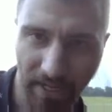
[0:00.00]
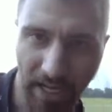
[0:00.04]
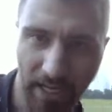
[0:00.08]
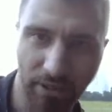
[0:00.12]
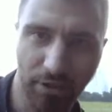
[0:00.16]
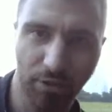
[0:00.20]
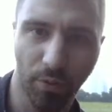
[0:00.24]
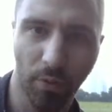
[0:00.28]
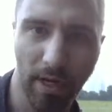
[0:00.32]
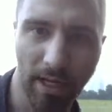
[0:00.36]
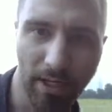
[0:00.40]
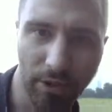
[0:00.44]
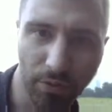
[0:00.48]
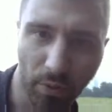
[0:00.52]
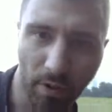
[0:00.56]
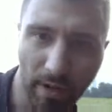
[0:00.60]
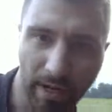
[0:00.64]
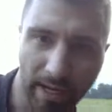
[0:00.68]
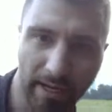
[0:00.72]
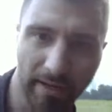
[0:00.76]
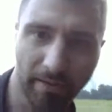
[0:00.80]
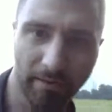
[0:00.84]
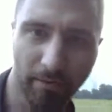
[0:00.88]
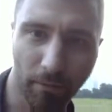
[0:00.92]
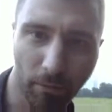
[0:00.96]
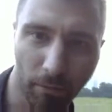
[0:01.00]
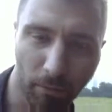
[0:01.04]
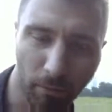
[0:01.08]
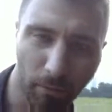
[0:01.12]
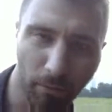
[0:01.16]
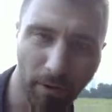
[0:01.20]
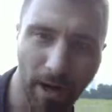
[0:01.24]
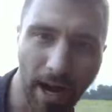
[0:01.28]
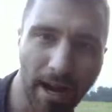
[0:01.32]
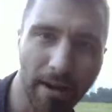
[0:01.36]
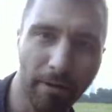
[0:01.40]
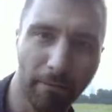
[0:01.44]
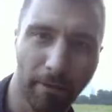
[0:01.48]
in 2020,
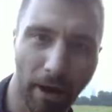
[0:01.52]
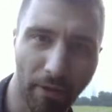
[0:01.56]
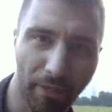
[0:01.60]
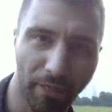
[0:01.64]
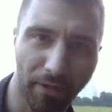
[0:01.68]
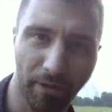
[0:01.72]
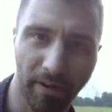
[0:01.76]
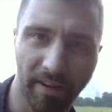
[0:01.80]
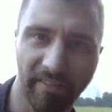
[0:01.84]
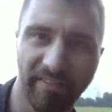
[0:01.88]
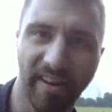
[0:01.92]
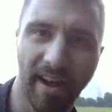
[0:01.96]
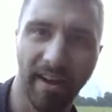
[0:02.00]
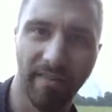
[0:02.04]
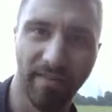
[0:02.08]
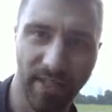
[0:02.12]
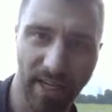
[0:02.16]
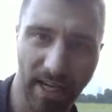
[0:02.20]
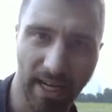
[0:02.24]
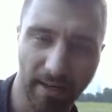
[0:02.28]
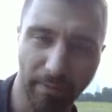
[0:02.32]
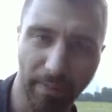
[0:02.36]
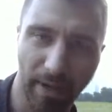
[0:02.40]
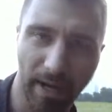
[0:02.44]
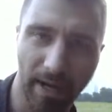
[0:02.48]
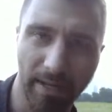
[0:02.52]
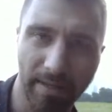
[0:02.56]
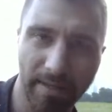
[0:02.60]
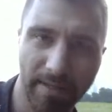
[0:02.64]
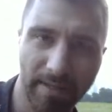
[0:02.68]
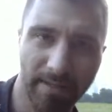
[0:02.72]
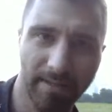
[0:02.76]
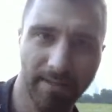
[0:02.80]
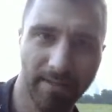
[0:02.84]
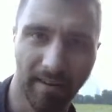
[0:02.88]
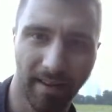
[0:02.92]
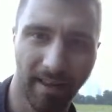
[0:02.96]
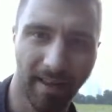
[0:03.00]
we're at around 35
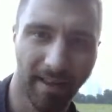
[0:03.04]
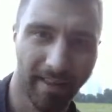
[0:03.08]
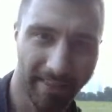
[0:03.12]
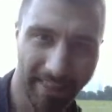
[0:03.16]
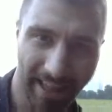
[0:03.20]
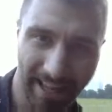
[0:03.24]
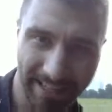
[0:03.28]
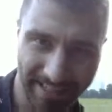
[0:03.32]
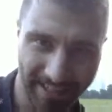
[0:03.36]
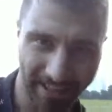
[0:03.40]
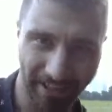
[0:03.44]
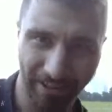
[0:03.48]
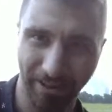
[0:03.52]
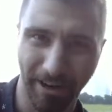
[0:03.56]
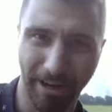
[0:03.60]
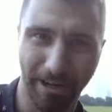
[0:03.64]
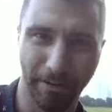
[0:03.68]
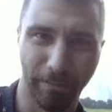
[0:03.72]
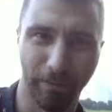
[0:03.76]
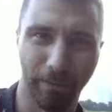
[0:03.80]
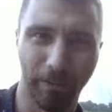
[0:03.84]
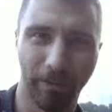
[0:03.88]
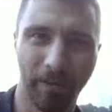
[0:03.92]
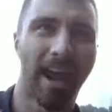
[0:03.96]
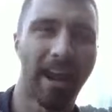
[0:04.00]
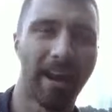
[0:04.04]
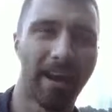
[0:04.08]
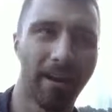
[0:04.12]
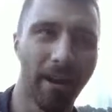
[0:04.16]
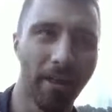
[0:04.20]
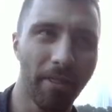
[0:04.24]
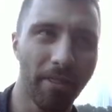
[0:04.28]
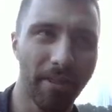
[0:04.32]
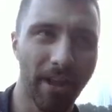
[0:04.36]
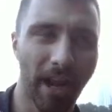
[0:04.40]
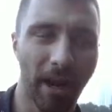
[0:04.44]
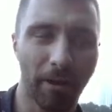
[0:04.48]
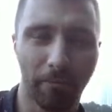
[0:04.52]
zettabytes. That's incredible. And
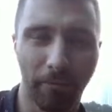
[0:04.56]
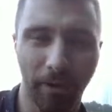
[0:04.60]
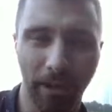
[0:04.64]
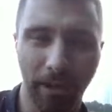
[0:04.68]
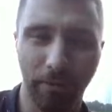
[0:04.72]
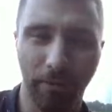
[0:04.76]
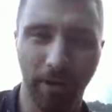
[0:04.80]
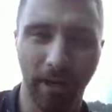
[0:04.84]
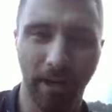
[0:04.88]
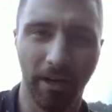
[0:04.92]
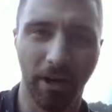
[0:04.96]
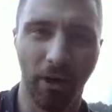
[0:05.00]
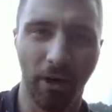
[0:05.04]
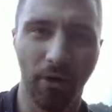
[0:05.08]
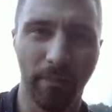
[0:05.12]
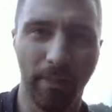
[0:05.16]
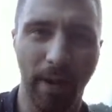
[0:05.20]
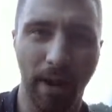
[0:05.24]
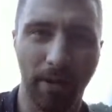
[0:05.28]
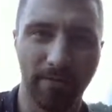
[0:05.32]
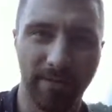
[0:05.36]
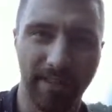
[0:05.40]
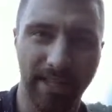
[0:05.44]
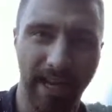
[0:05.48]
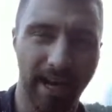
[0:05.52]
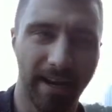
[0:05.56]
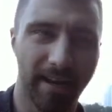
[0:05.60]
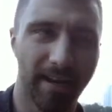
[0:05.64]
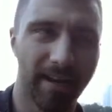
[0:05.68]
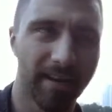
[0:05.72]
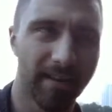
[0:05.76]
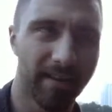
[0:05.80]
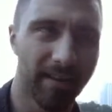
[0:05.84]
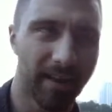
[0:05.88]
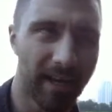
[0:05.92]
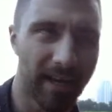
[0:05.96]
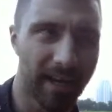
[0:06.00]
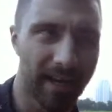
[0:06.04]
another thing I really want to note about
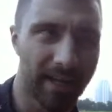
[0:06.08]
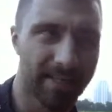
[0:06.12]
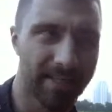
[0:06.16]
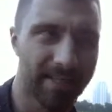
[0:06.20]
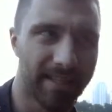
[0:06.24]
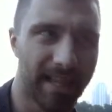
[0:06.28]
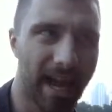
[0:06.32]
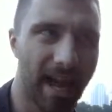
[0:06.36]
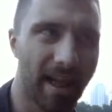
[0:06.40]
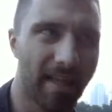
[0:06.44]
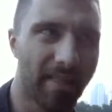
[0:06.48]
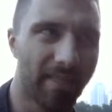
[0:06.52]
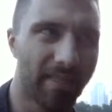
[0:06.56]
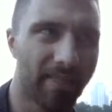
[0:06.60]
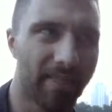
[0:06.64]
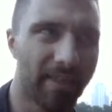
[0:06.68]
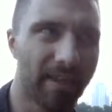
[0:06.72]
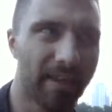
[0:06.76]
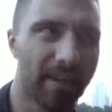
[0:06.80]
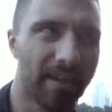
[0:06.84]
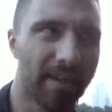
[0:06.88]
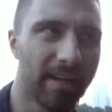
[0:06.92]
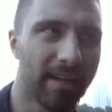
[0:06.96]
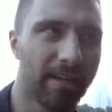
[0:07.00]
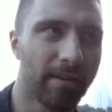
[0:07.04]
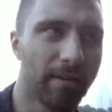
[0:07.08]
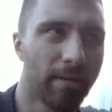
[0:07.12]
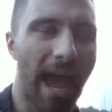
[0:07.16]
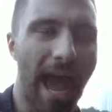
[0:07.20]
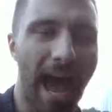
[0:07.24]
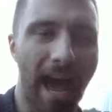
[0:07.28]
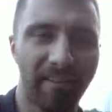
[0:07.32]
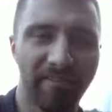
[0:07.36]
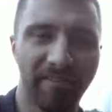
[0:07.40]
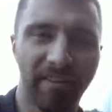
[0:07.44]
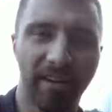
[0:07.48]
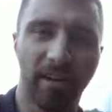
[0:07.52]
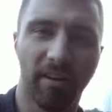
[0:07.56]
data is that the
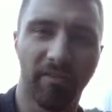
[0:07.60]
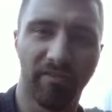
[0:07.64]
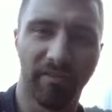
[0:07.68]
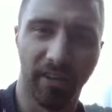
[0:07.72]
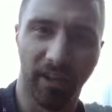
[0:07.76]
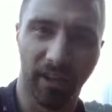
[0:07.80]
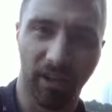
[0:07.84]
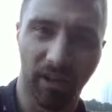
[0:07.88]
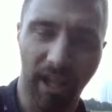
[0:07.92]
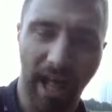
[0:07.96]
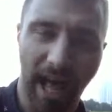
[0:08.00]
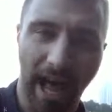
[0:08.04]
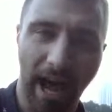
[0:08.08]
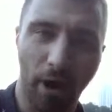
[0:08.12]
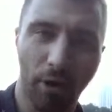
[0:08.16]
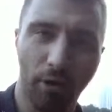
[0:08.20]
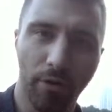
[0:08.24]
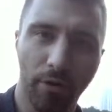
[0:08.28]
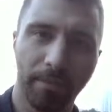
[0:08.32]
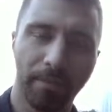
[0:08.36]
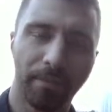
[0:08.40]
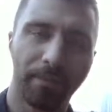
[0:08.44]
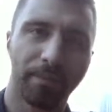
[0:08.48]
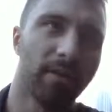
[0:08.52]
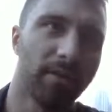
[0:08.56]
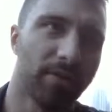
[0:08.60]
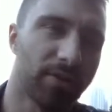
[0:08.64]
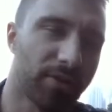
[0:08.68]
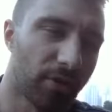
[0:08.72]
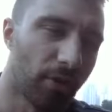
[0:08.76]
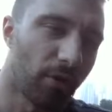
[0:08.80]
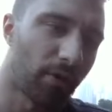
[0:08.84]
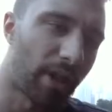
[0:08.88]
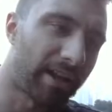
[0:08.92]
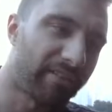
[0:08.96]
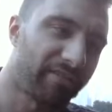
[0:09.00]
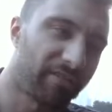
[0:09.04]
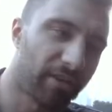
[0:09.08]
advent of the cloud,
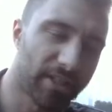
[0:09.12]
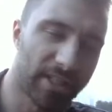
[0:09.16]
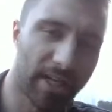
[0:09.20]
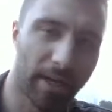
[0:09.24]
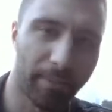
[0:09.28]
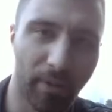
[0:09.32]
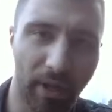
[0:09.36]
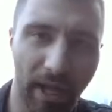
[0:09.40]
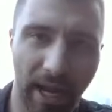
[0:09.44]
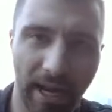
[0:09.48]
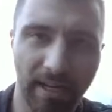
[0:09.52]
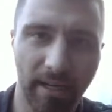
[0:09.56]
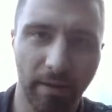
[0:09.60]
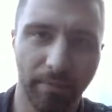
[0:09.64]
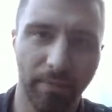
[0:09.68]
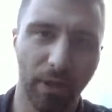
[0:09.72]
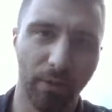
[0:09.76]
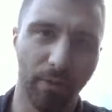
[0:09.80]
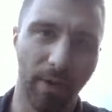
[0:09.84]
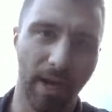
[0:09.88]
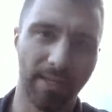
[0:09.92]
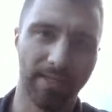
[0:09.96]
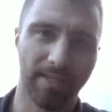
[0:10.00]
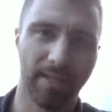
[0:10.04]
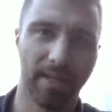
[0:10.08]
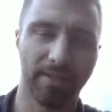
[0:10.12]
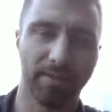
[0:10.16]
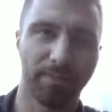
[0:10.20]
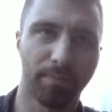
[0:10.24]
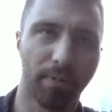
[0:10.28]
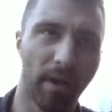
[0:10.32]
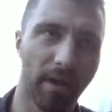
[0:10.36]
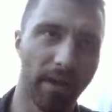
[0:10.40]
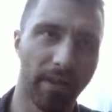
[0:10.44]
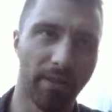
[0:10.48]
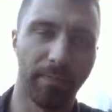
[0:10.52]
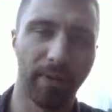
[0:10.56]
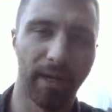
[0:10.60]
so like for example, AWS, that's
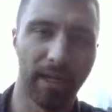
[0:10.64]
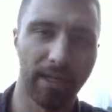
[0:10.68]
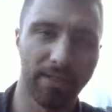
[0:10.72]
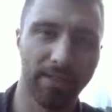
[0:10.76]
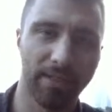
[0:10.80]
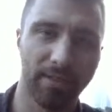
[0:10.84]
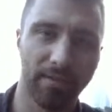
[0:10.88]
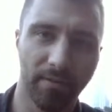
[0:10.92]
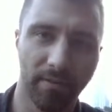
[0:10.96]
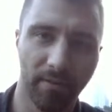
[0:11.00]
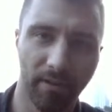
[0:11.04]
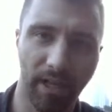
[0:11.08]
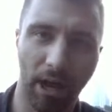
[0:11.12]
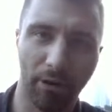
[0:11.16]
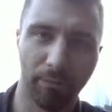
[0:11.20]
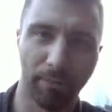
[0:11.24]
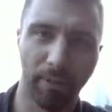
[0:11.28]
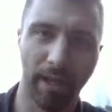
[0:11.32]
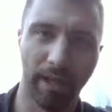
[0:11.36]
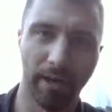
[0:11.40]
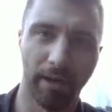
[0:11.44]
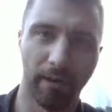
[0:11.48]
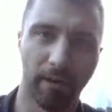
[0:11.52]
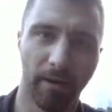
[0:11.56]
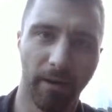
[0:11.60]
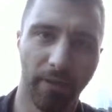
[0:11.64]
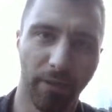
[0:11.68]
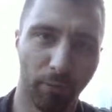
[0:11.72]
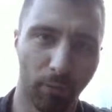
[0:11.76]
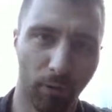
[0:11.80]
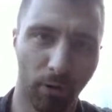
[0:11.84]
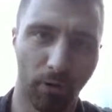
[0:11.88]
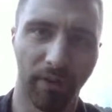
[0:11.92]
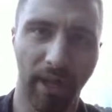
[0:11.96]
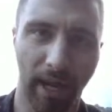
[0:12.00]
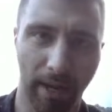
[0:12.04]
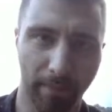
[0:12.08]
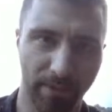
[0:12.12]
probably the biggest cloud player in the
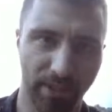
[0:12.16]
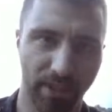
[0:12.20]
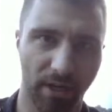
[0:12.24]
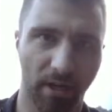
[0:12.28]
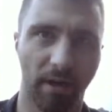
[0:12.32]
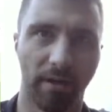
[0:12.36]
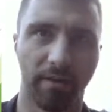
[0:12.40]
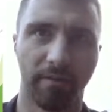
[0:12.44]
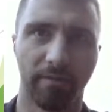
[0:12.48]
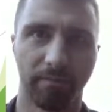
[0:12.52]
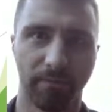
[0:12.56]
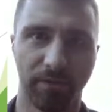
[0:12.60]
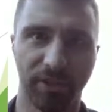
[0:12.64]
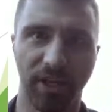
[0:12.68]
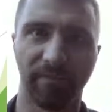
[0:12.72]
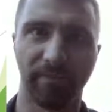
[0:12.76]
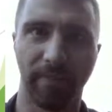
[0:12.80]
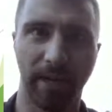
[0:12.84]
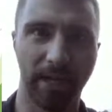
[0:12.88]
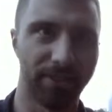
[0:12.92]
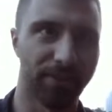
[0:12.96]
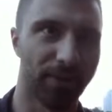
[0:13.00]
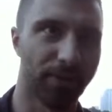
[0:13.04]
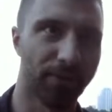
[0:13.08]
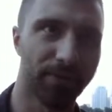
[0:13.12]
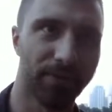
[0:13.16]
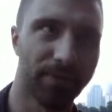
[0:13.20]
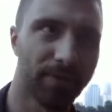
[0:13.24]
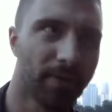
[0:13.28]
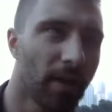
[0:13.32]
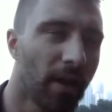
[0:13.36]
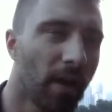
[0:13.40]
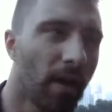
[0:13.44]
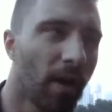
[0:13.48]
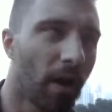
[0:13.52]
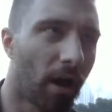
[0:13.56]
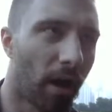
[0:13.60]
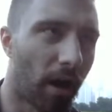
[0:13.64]
world, Amazon, Jeff Bezos,
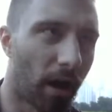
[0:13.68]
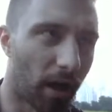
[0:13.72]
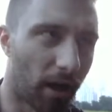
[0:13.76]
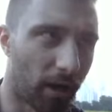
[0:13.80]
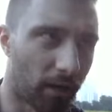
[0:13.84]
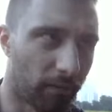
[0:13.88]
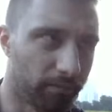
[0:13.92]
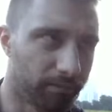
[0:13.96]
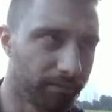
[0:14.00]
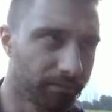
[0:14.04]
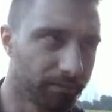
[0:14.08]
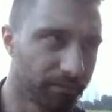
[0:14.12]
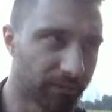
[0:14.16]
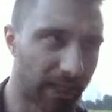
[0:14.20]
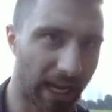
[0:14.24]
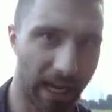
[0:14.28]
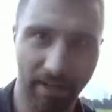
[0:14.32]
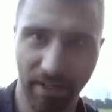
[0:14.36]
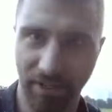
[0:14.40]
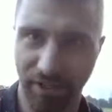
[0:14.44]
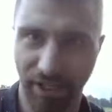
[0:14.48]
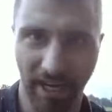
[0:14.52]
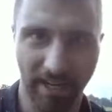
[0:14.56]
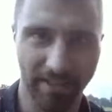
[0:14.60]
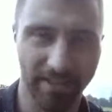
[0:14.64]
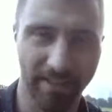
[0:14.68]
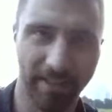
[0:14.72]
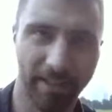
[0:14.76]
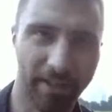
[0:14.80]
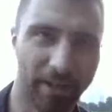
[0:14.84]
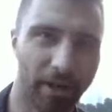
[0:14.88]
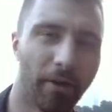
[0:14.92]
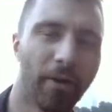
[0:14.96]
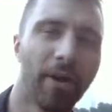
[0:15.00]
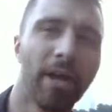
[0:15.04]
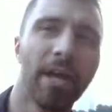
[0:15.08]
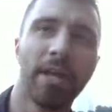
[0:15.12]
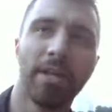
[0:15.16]
um, Andy Jassy, you
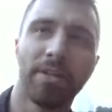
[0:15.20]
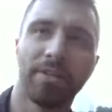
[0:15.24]
know.